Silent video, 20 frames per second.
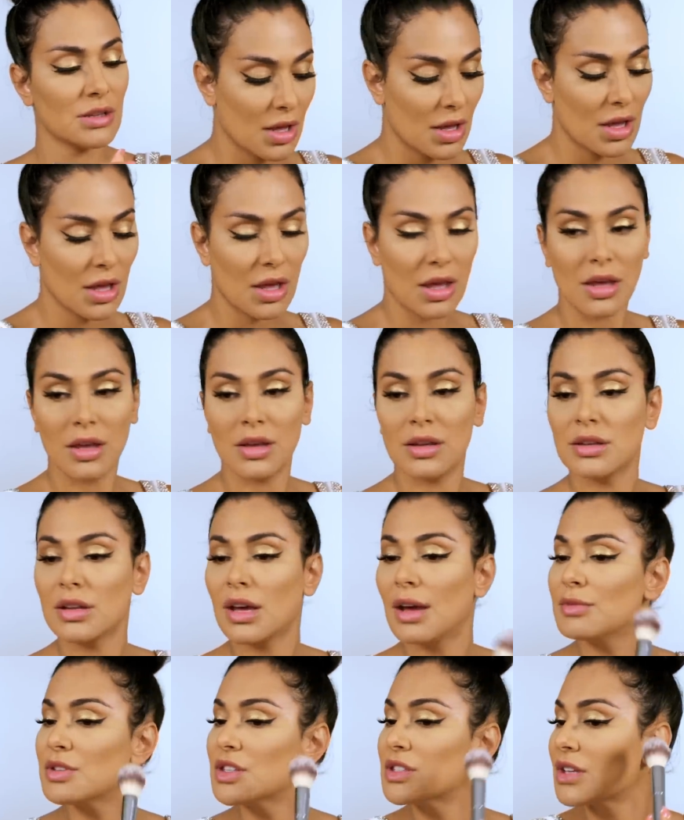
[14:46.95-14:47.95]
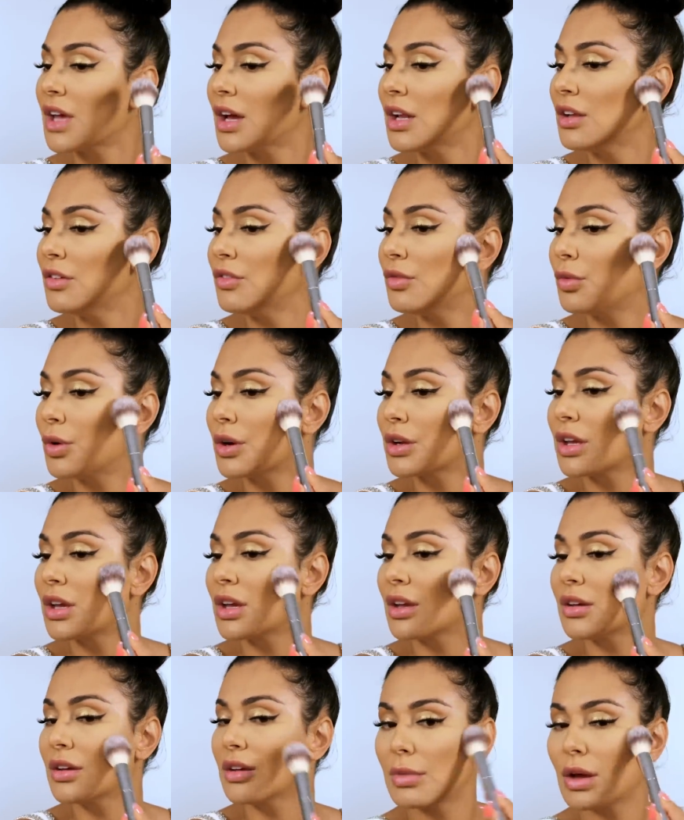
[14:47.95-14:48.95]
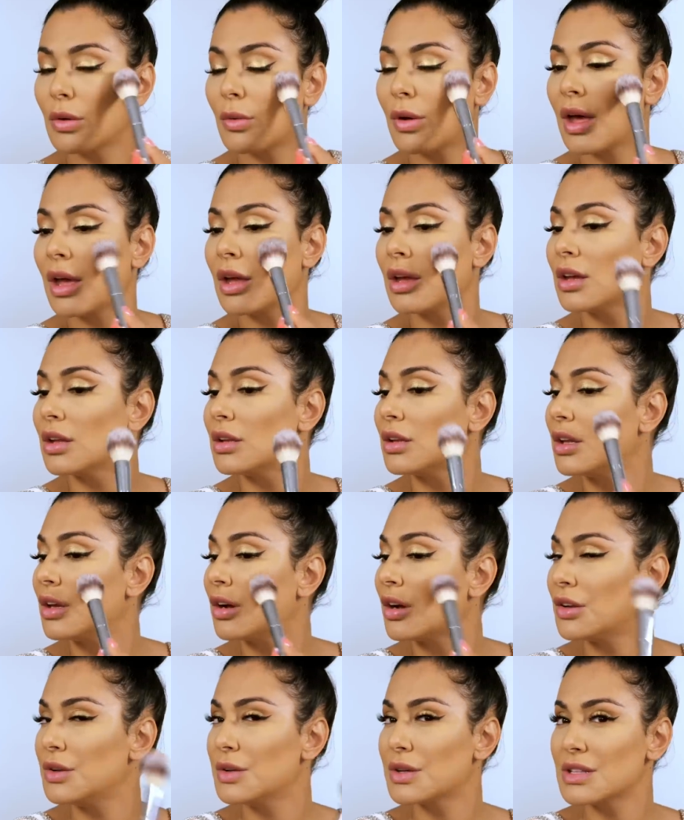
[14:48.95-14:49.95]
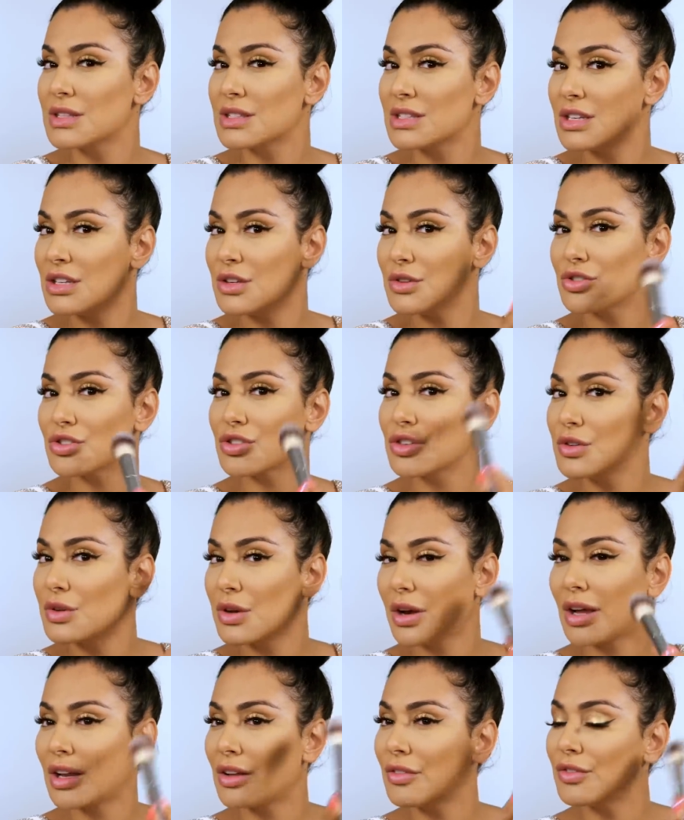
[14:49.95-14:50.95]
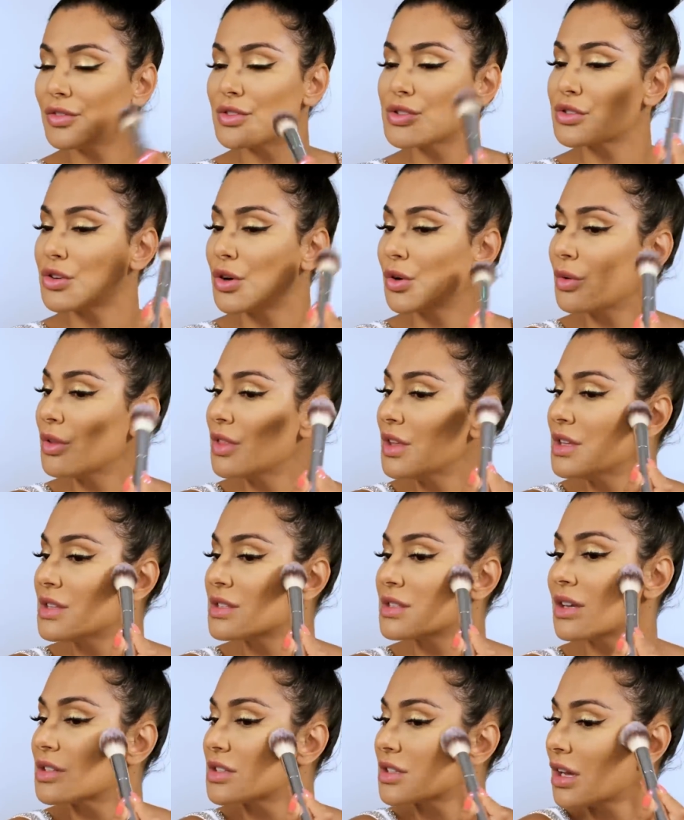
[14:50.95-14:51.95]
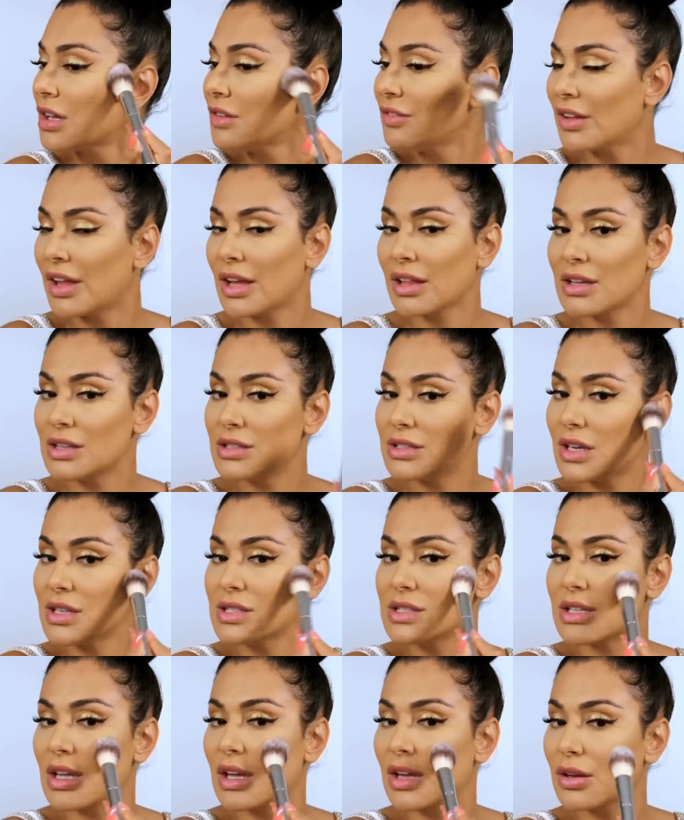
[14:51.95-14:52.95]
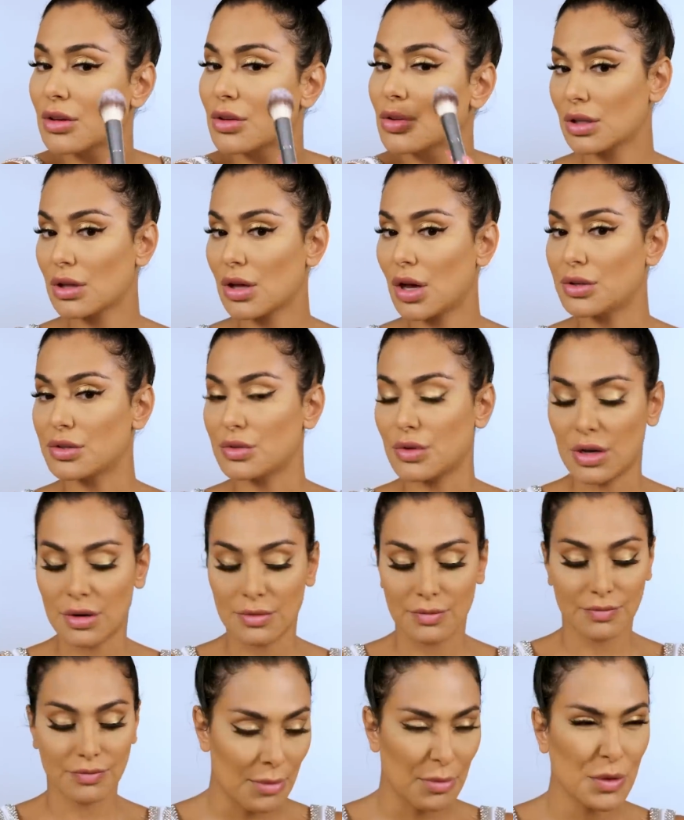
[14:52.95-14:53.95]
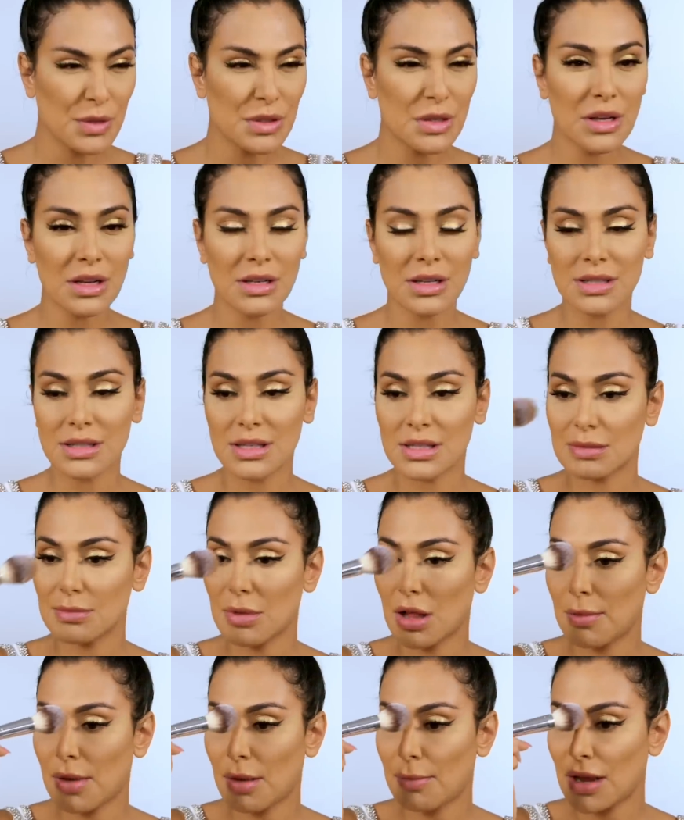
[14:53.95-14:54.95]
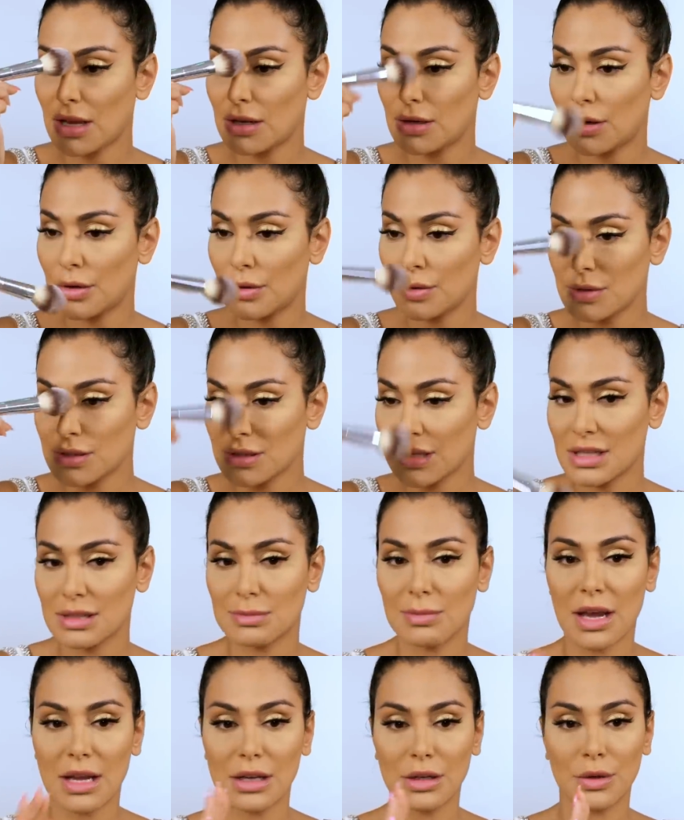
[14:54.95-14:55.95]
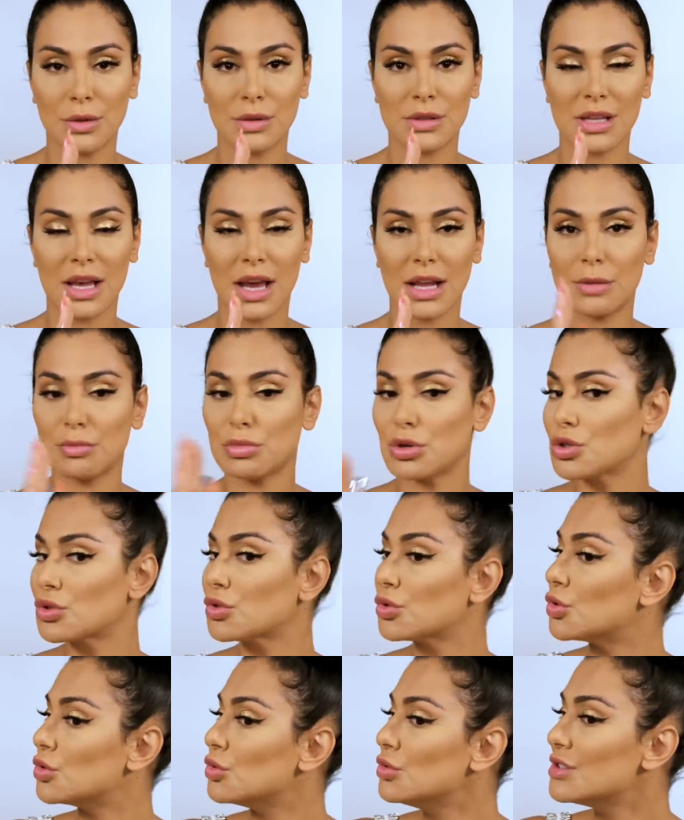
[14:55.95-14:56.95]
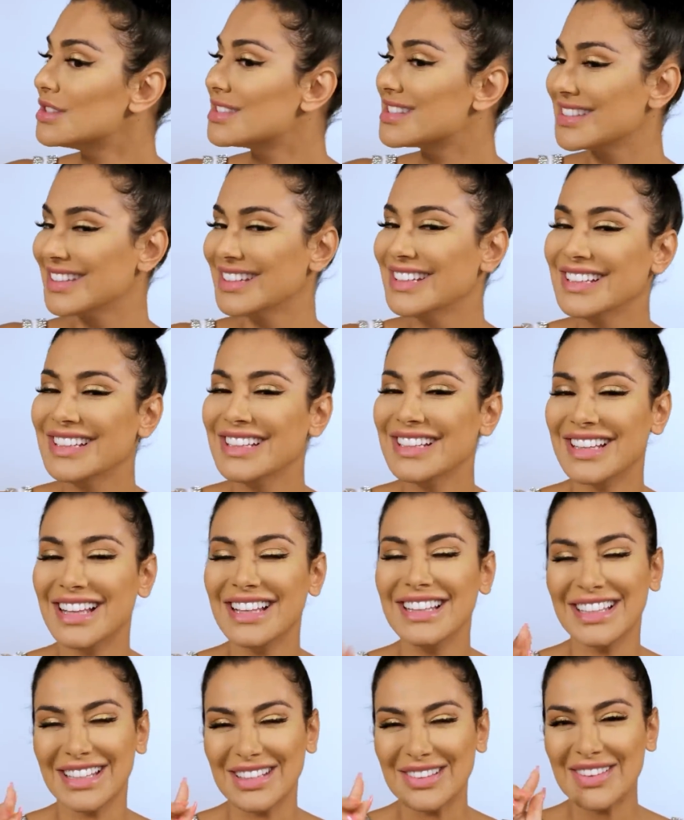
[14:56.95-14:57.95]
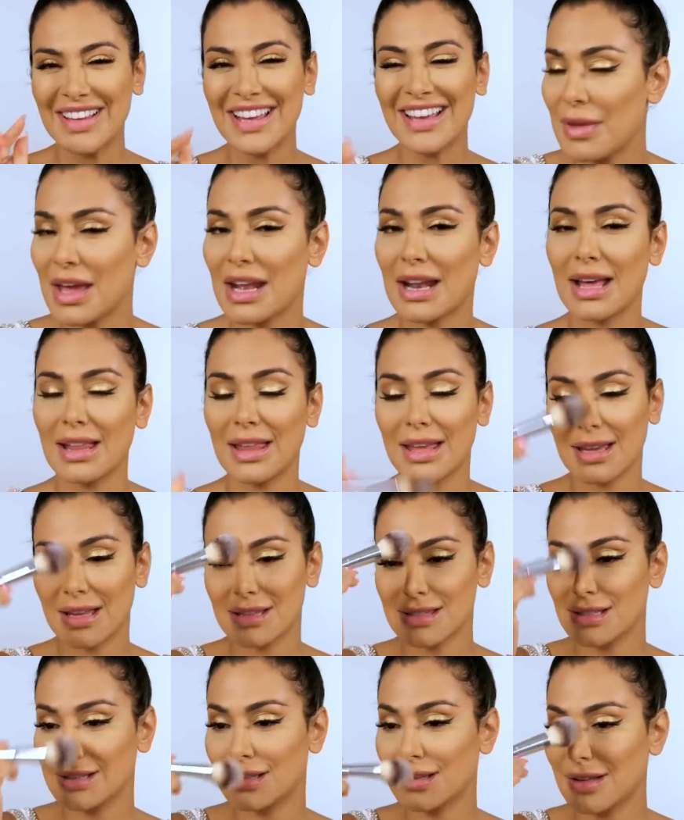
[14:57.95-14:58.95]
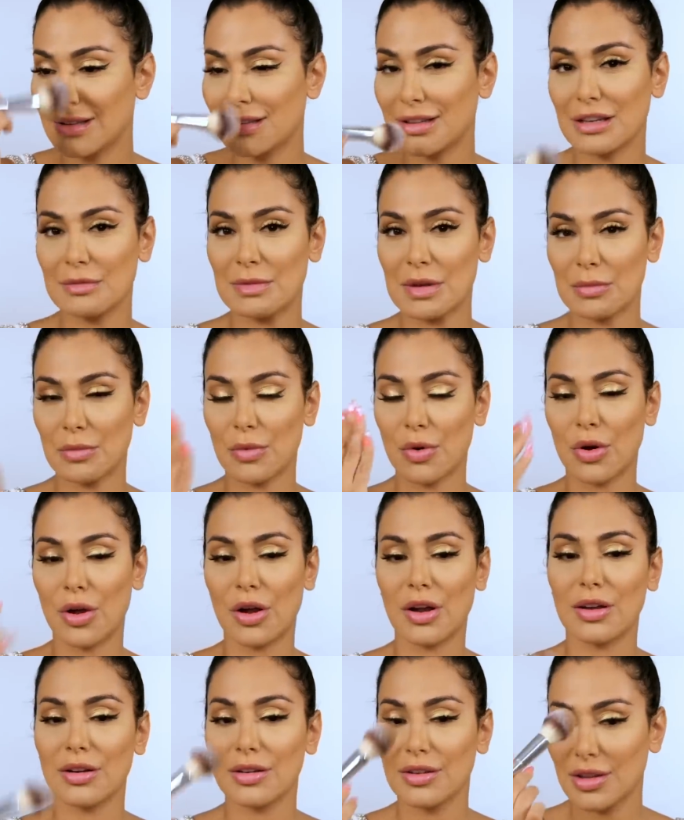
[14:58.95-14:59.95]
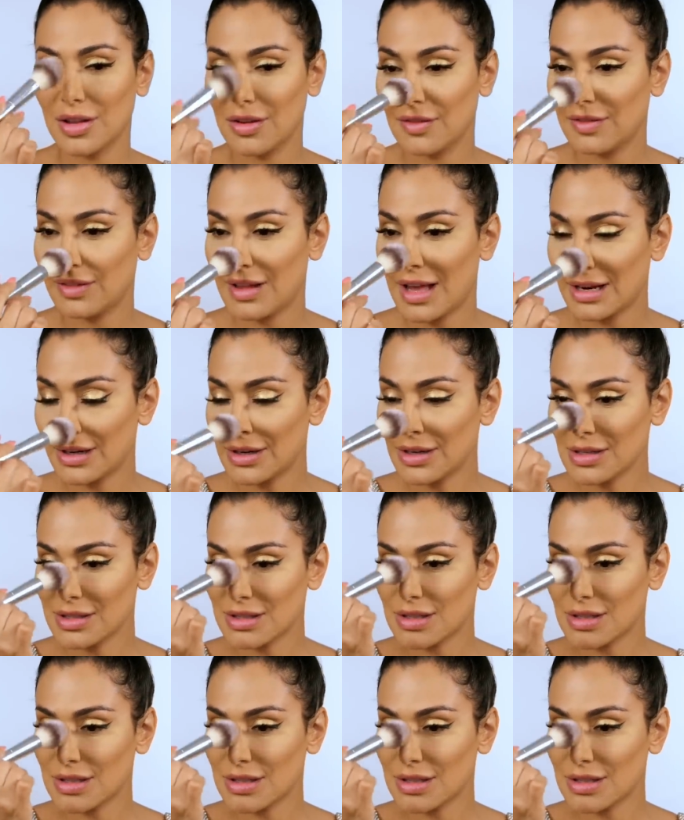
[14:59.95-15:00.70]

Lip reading: And I'm just kind of working my way in here. And you can see usually you kind of stroke with this, just kind of lightly dusting the contour. I'm also gonna dust a small amount of my nose because my nose kind of protrudes a little bit. And I like it to look a little bit more flatter.